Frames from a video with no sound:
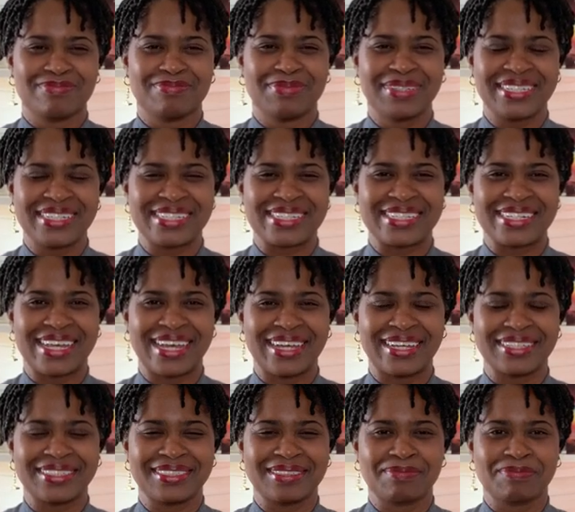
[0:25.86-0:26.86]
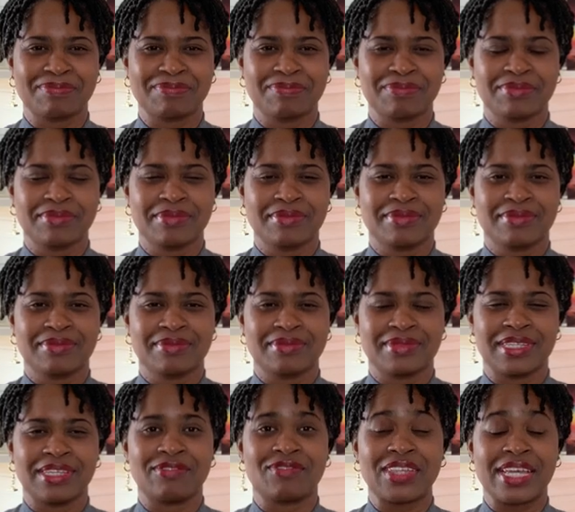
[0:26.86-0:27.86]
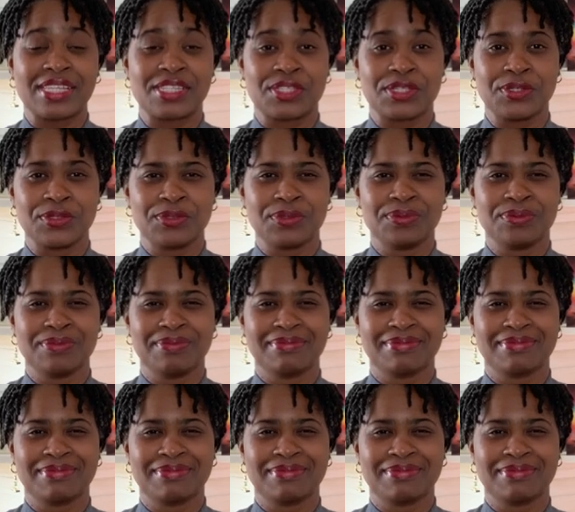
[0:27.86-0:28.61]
but it's not. If that's you,